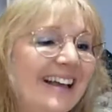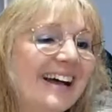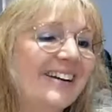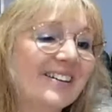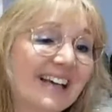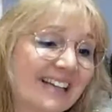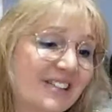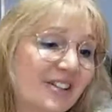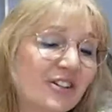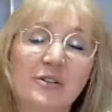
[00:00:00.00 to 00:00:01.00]
I
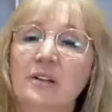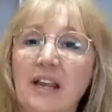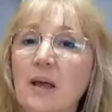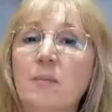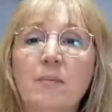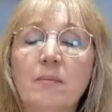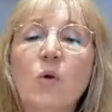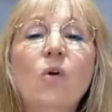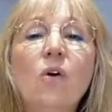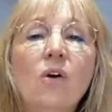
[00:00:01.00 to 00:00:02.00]
guess you couldn't get
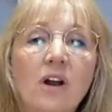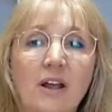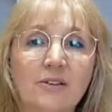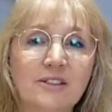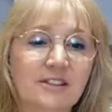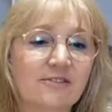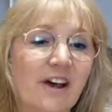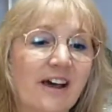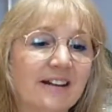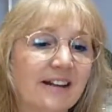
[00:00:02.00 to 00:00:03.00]
more close to
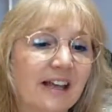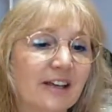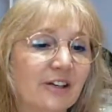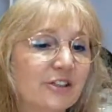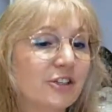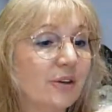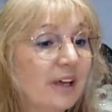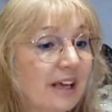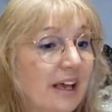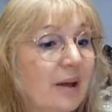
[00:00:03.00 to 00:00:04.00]
fire than that, could you?
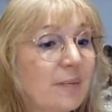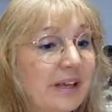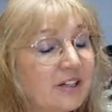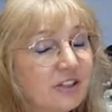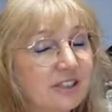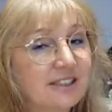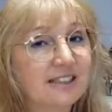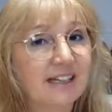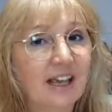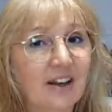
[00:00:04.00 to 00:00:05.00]
It'd be interesting to
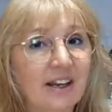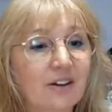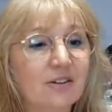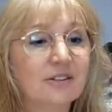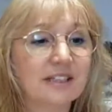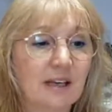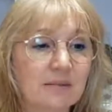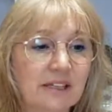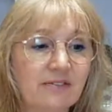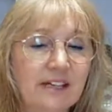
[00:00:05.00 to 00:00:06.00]
see how you get on, Sam.
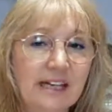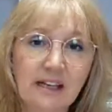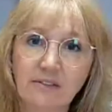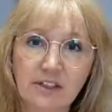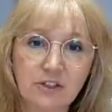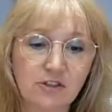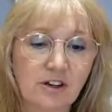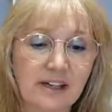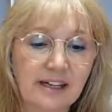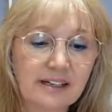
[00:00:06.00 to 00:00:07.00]
Definitely give it a
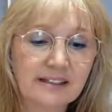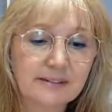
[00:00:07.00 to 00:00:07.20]
try.